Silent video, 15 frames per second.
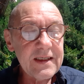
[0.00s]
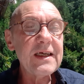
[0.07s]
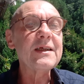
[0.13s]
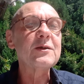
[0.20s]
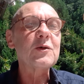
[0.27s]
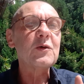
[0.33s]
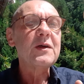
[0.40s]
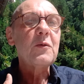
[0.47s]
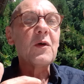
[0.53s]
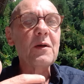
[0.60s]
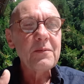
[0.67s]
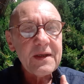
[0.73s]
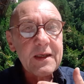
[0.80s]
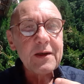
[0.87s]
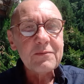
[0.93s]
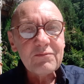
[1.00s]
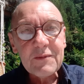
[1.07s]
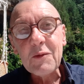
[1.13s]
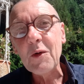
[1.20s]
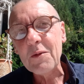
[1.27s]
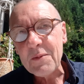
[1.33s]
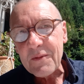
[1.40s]
And so it will be
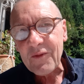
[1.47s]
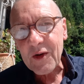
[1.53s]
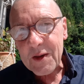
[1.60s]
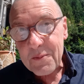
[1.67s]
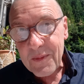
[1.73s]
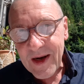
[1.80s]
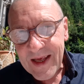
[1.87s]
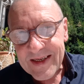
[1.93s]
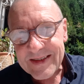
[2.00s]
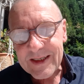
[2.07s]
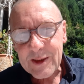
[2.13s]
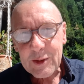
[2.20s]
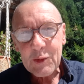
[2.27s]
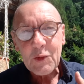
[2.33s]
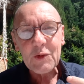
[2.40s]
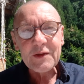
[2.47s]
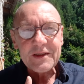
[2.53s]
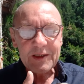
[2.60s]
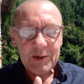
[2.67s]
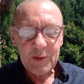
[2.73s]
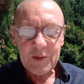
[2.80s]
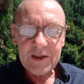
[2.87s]
very pleasant to
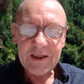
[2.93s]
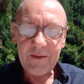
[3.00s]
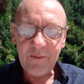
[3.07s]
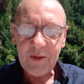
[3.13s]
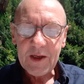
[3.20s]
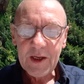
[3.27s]
continue this,